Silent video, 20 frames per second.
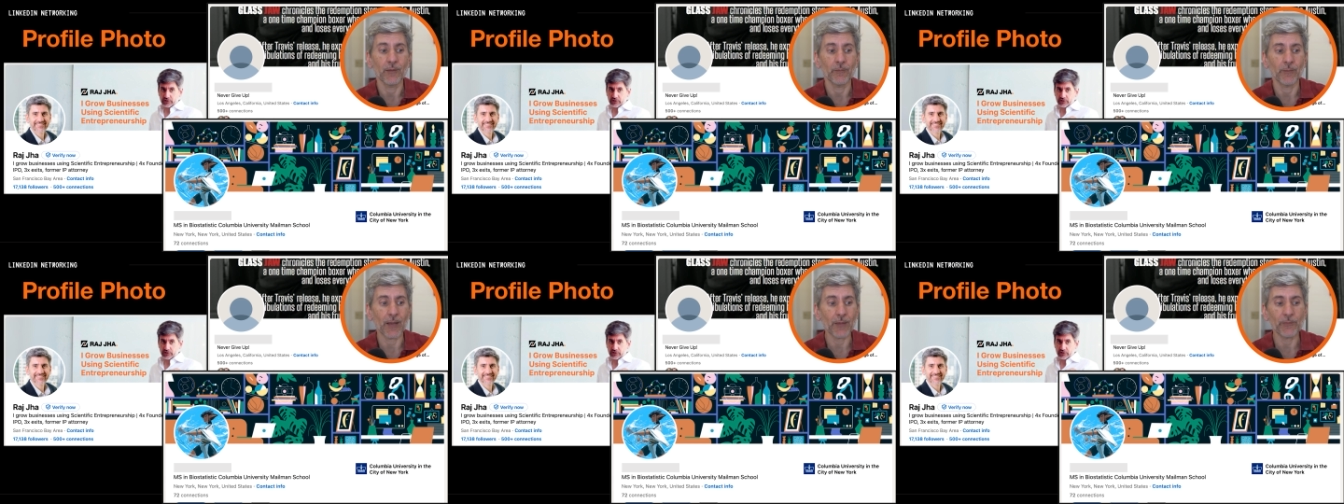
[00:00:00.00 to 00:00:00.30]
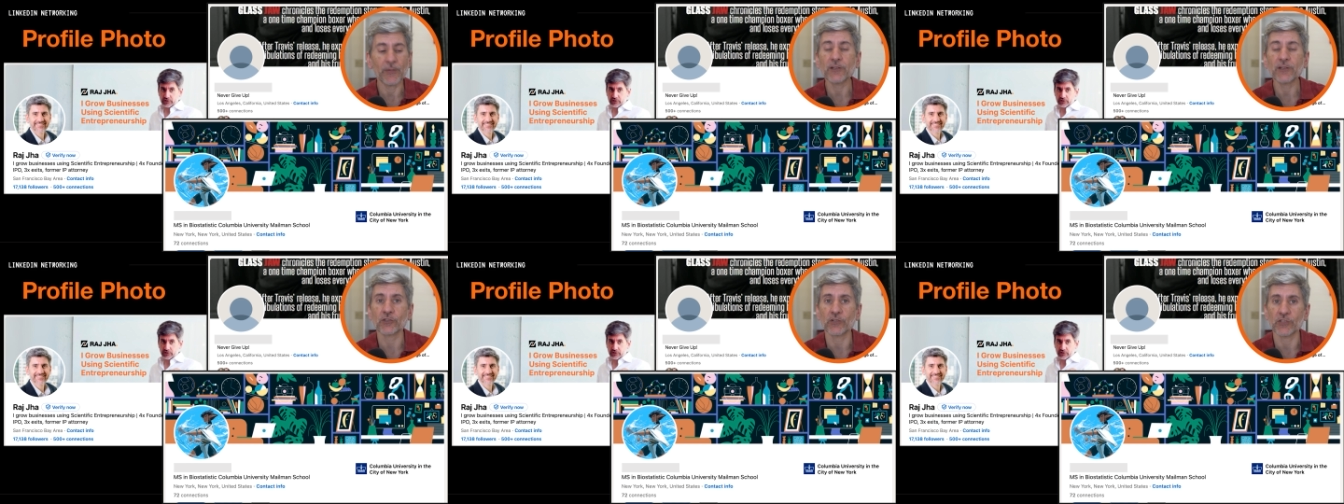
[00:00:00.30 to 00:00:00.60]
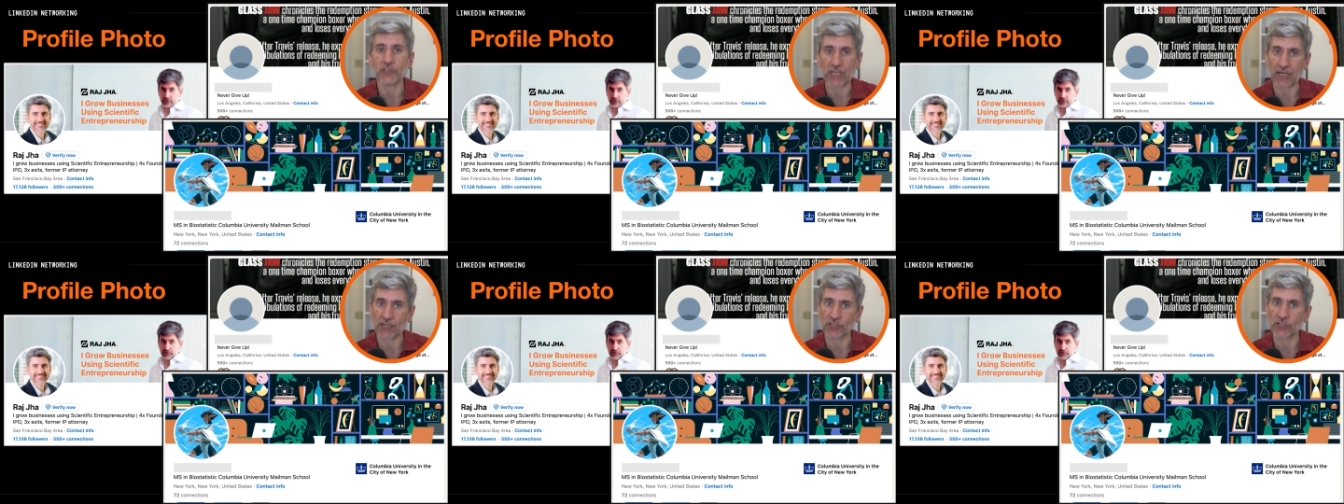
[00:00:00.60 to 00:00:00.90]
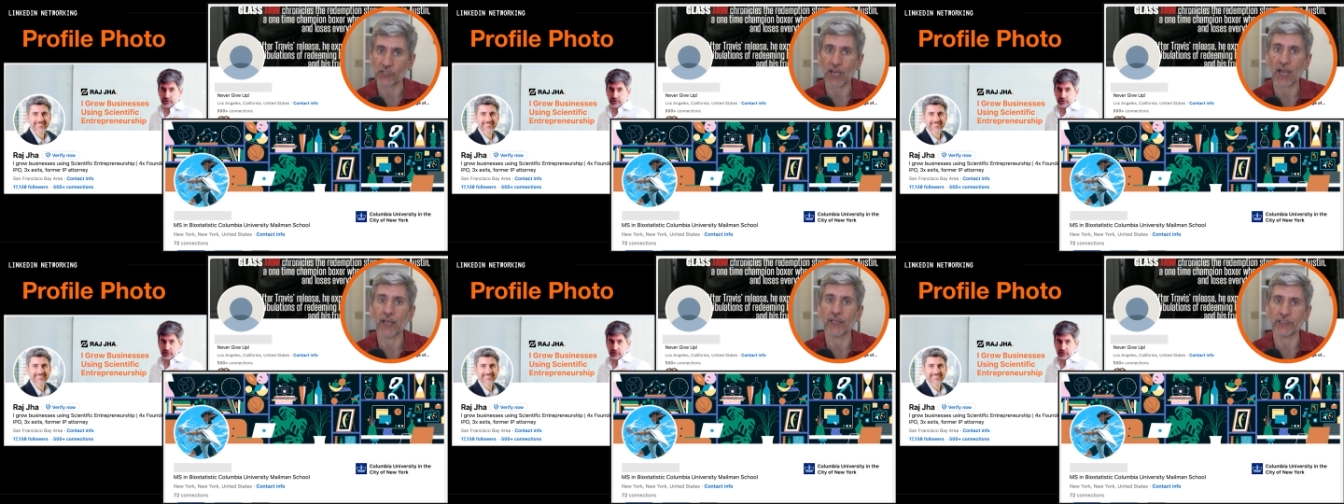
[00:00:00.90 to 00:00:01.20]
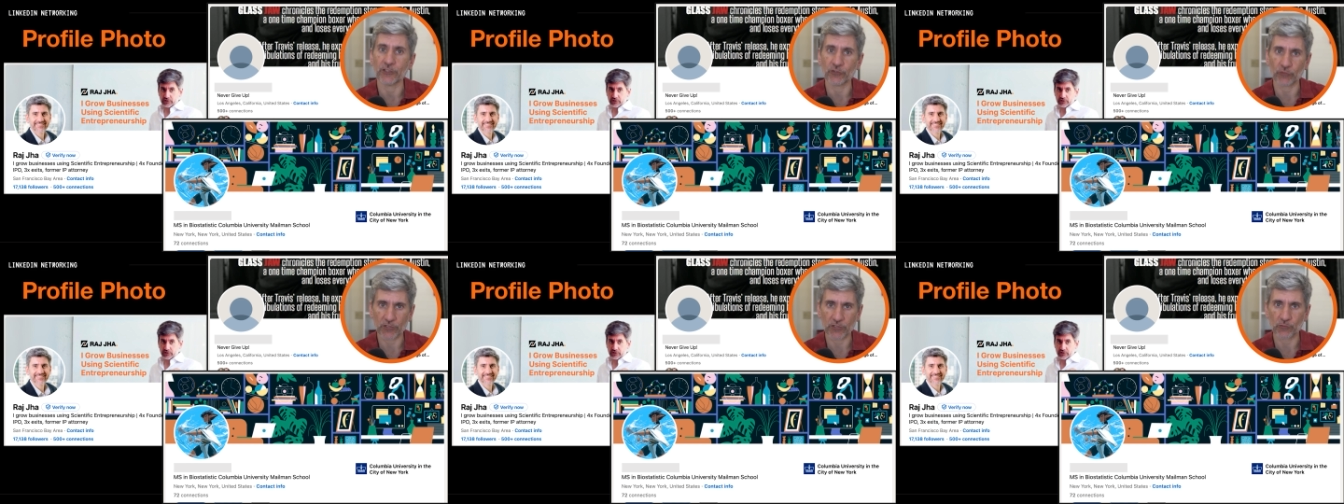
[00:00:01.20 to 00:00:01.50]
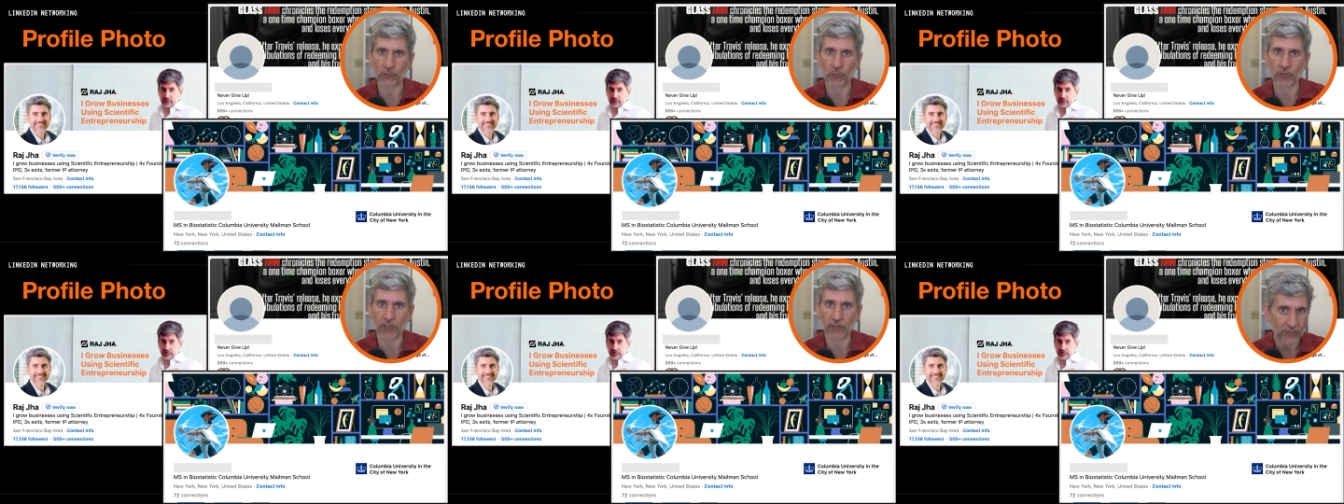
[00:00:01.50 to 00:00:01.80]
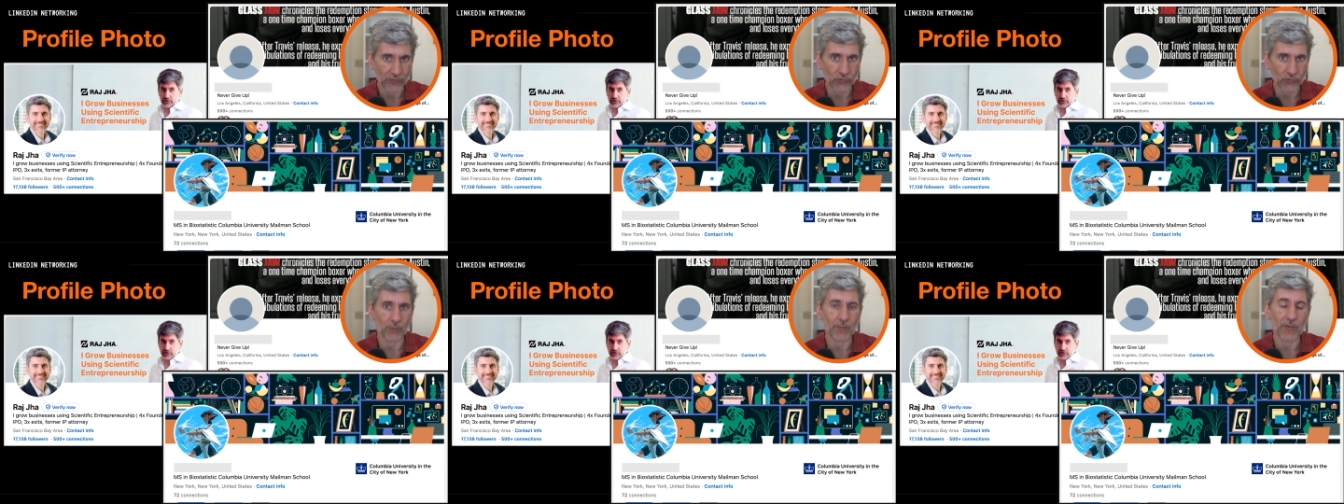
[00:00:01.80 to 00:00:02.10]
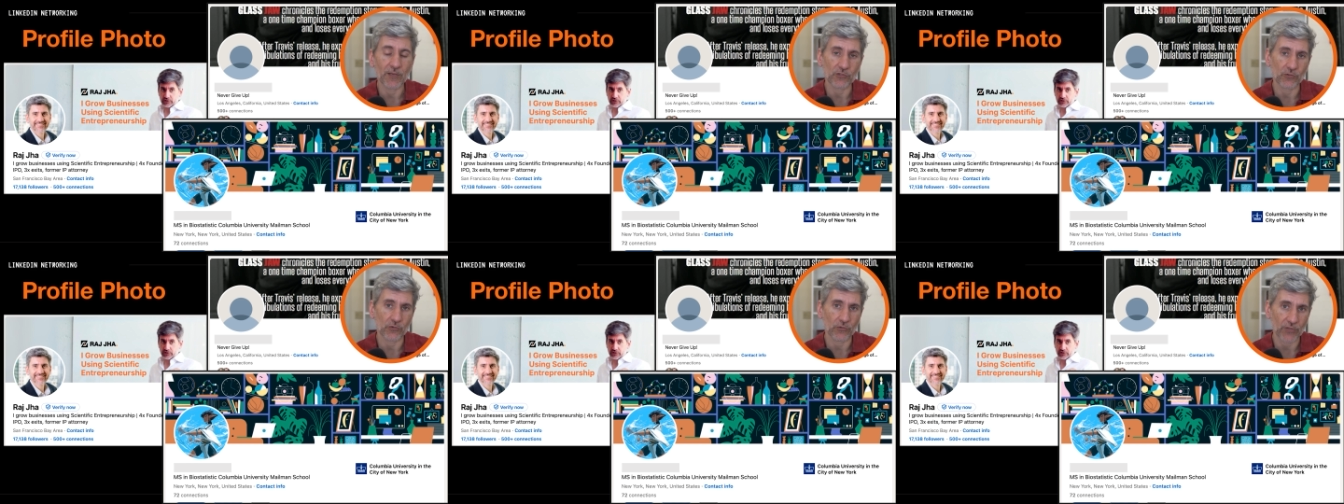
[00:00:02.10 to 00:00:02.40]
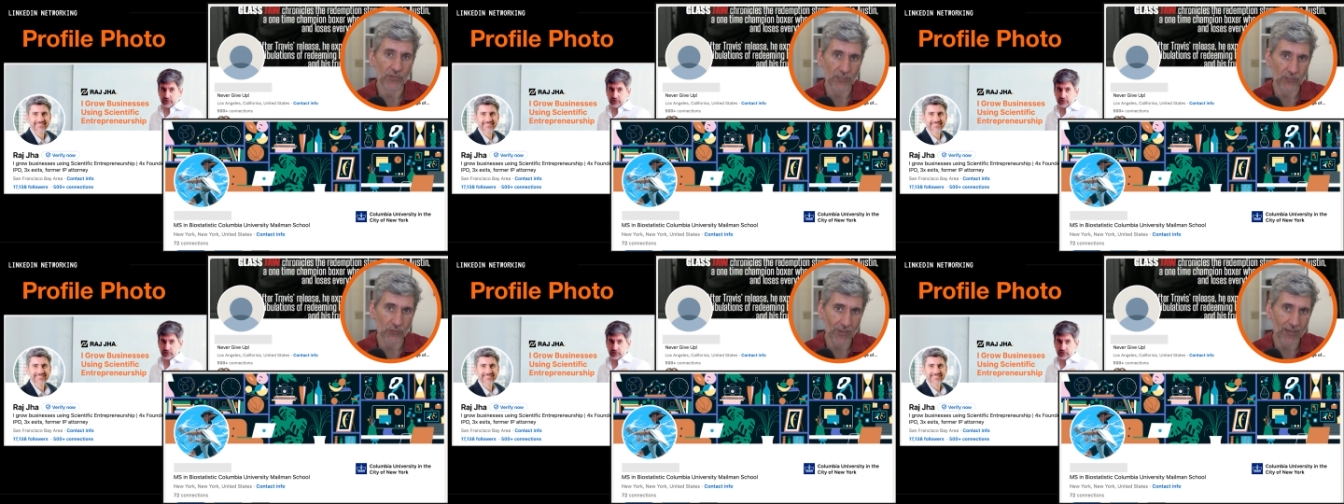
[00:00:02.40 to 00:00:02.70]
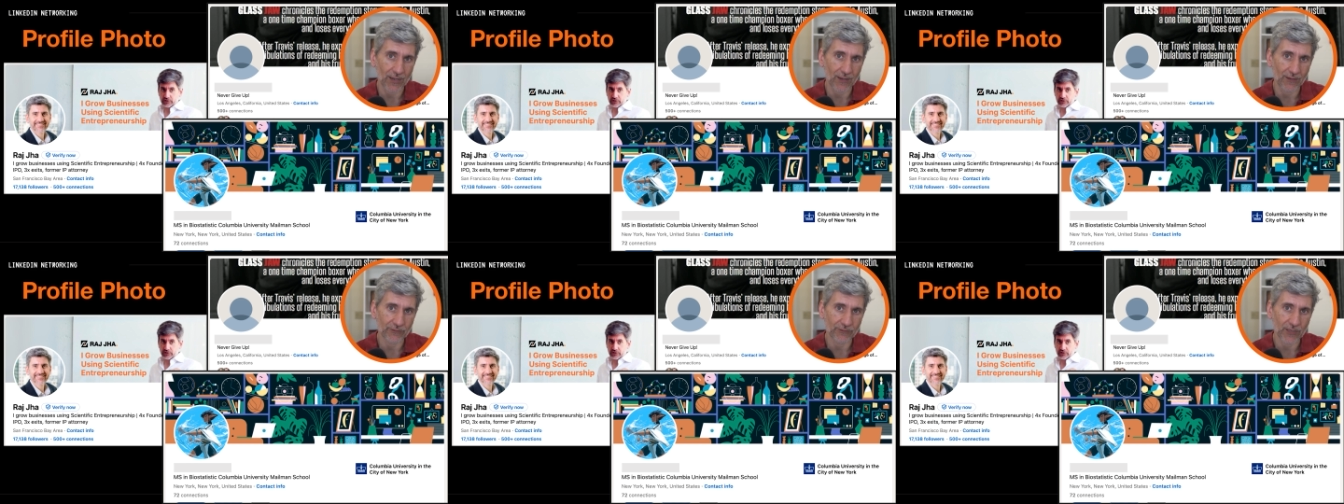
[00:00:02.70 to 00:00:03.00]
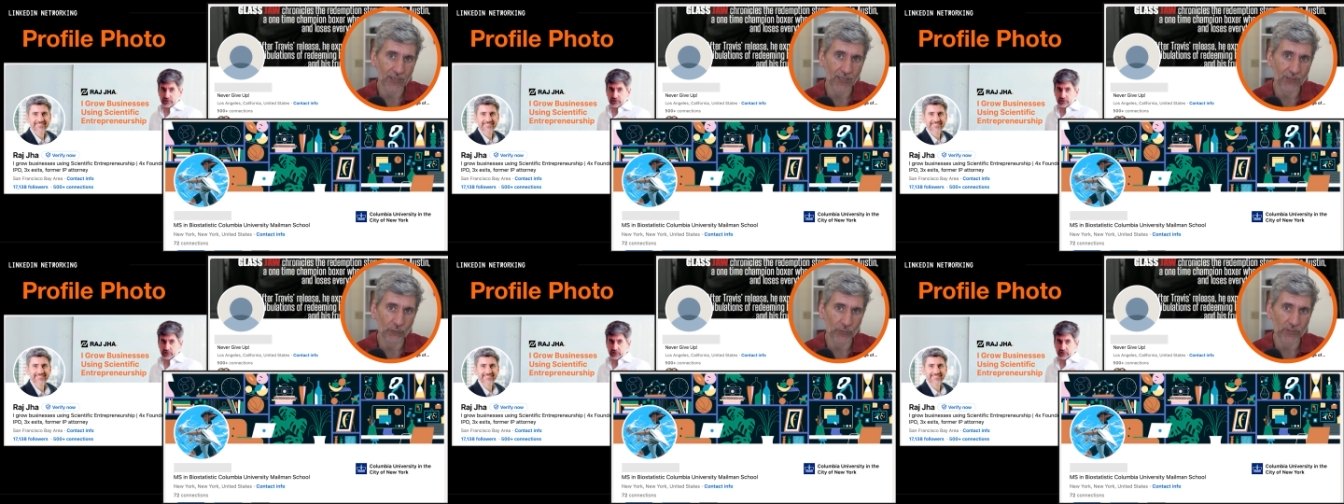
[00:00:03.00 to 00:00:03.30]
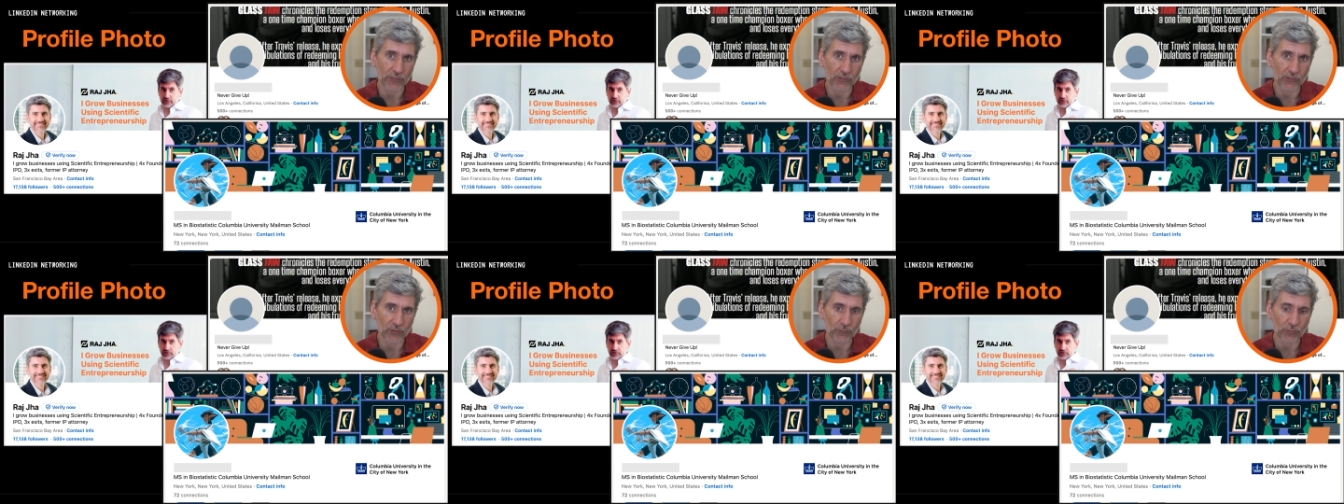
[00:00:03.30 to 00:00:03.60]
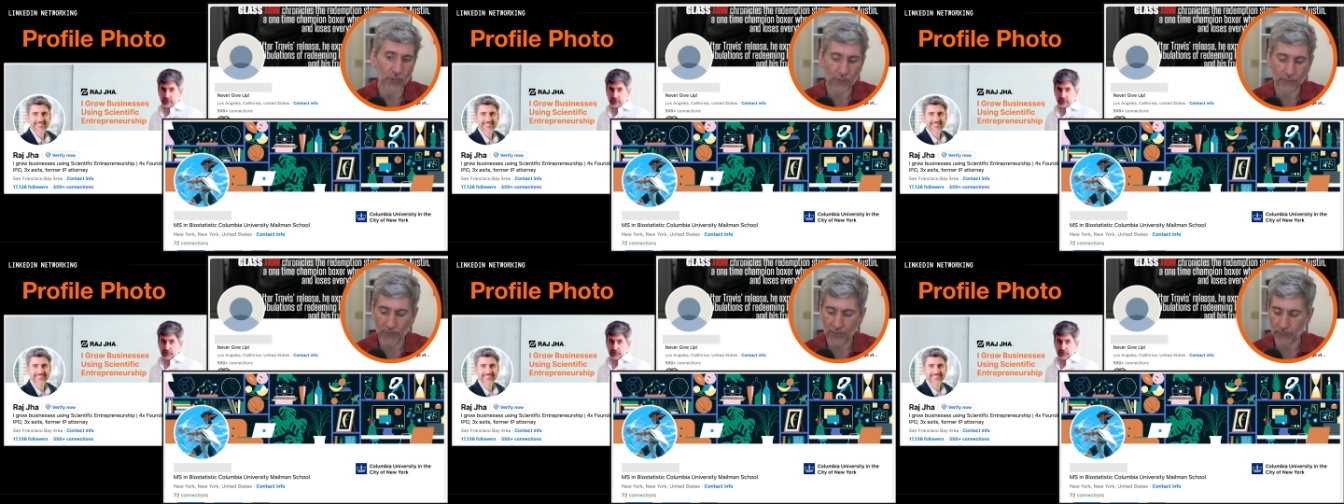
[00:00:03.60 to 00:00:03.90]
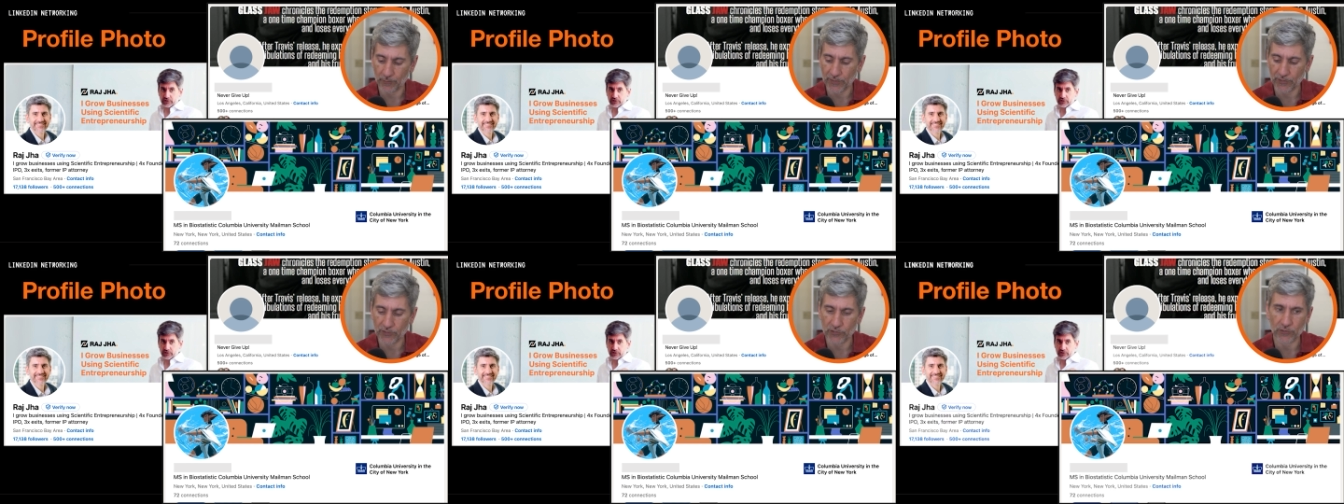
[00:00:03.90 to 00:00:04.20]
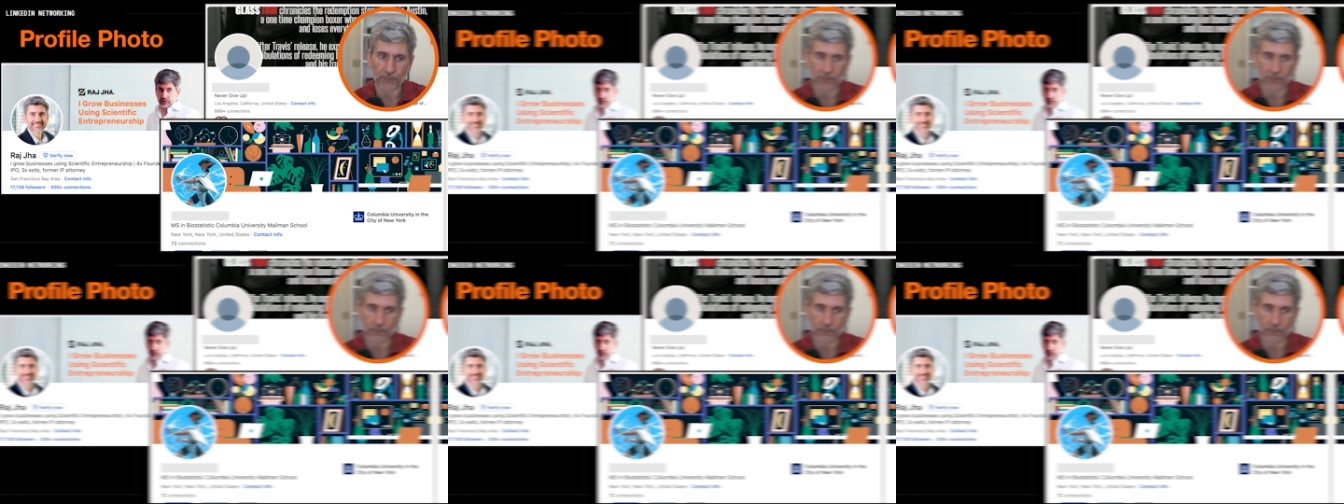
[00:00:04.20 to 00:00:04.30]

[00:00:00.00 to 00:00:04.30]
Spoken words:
My picture is actually highly trustworthy. You can make sure that you have a really good profile picture.